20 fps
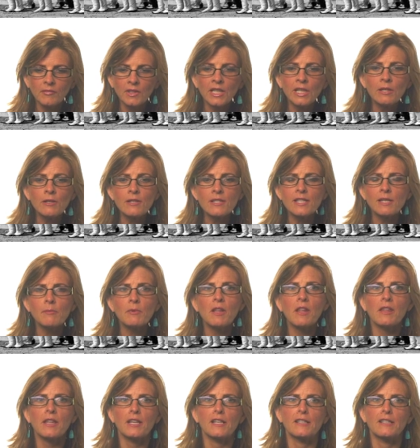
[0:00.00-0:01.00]
Here are some of
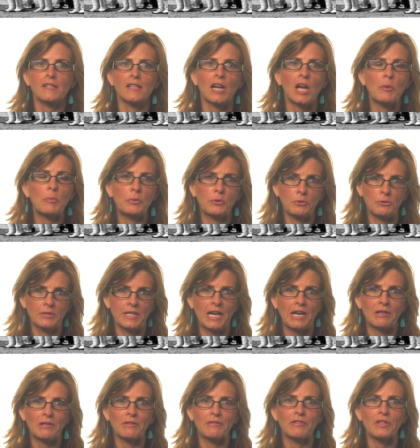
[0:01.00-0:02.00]
the things that I pulled
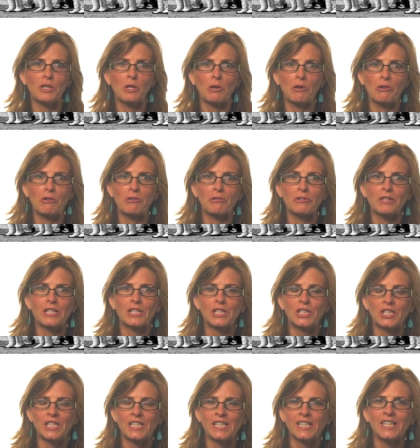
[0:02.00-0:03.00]
out of the article that
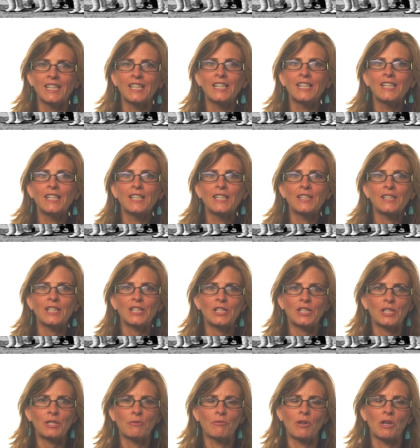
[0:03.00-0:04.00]
she that
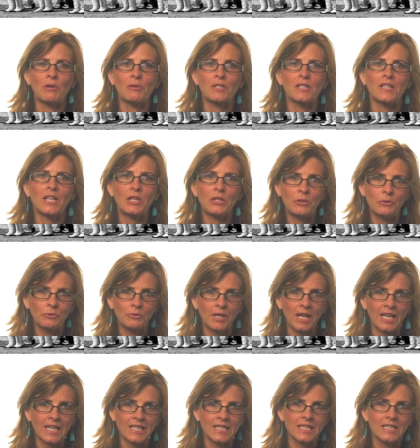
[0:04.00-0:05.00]
she wrote and that you
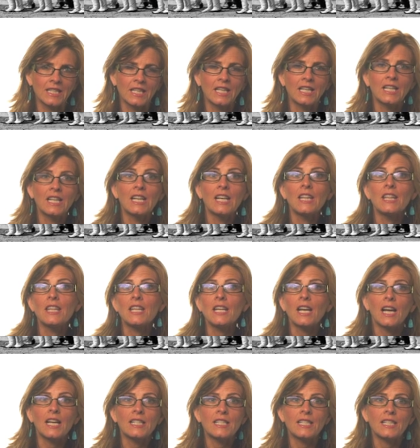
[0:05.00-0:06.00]
read. The
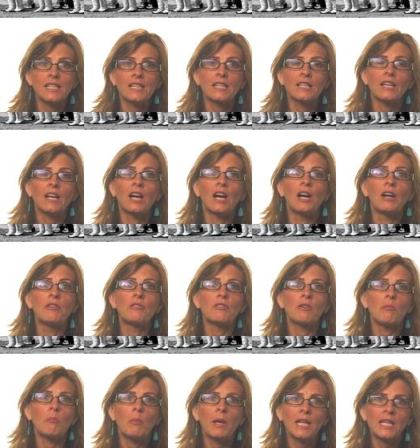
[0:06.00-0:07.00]
idea
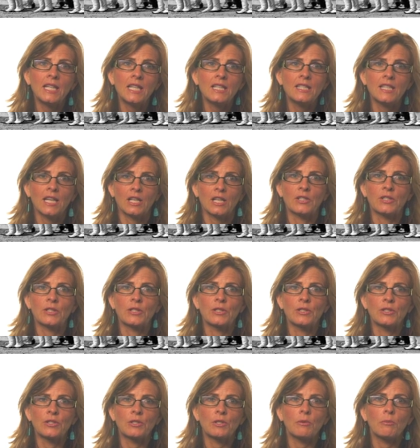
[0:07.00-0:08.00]
of many
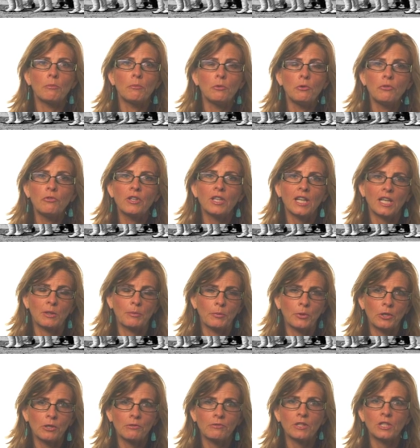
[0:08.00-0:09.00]
dancers moving in
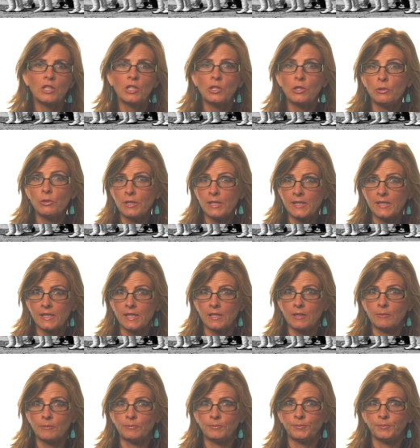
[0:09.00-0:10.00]
perfect unison